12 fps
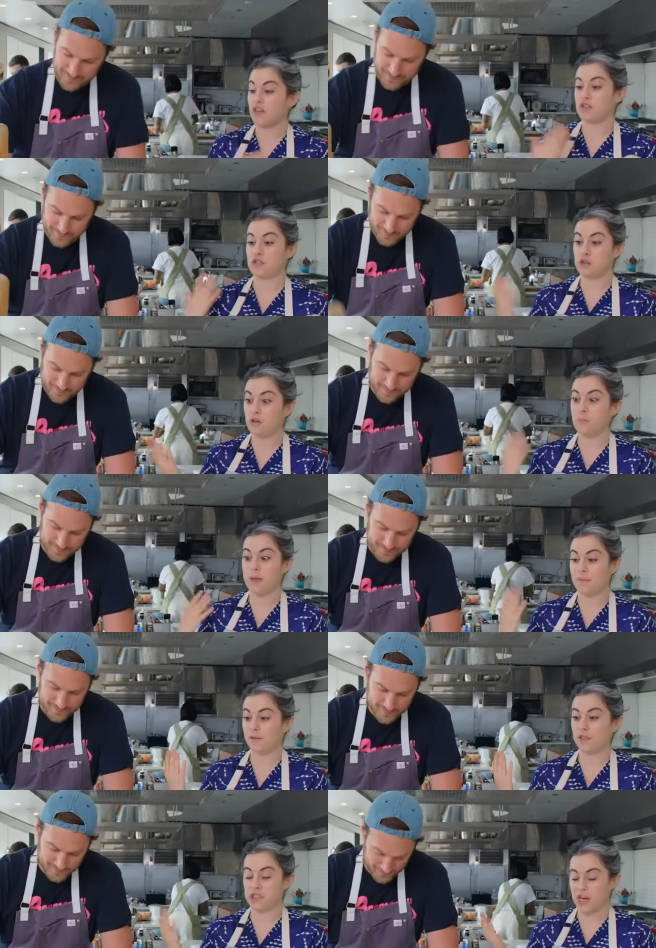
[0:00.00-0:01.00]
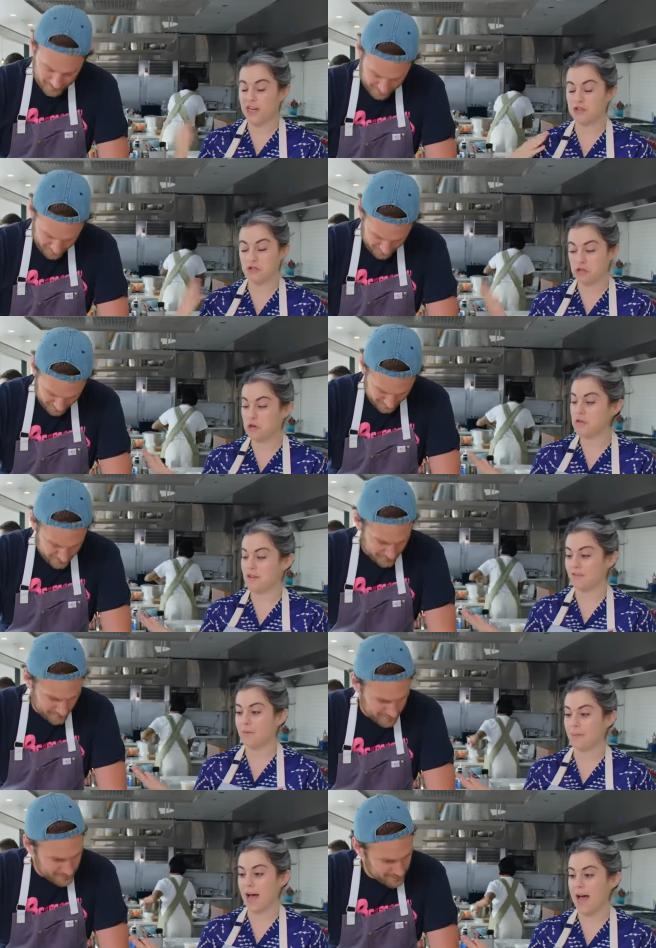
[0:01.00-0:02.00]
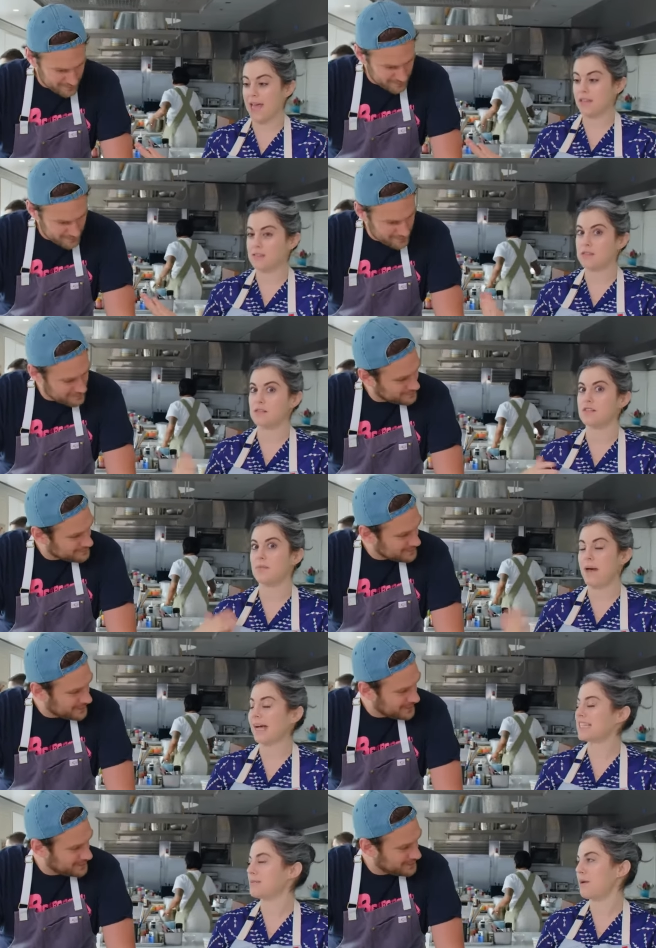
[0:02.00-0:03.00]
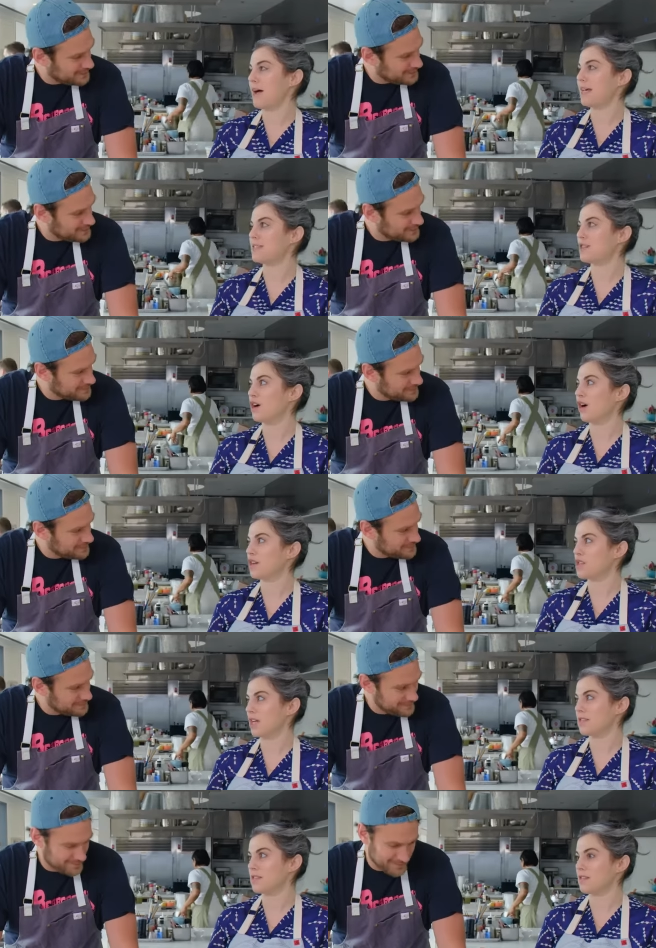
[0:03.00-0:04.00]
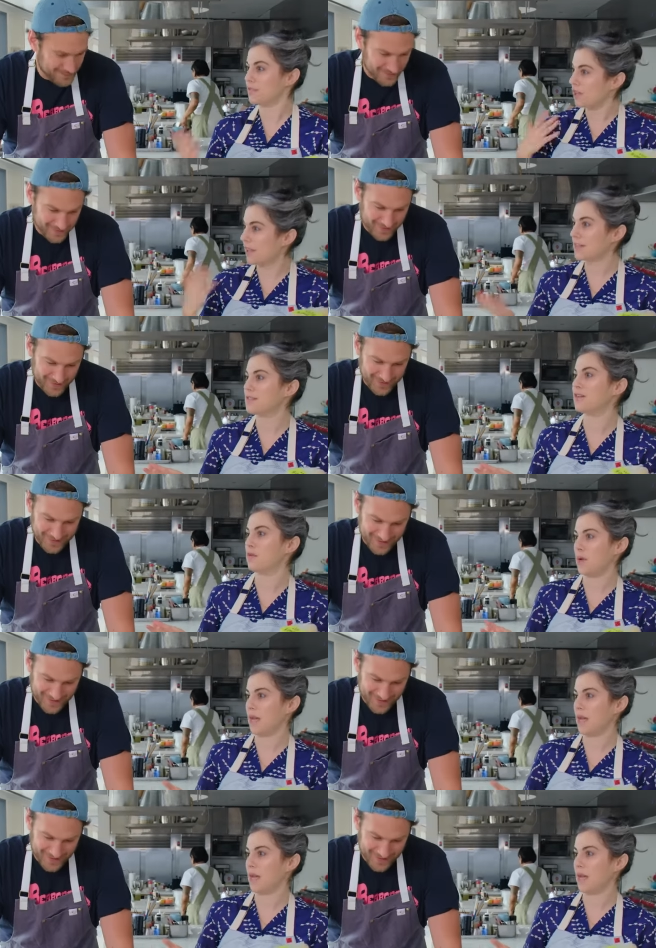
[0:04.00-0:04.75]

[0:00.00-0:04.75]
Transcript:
Speaker 1: that two people should enter two different pies to maximize our chances of collectively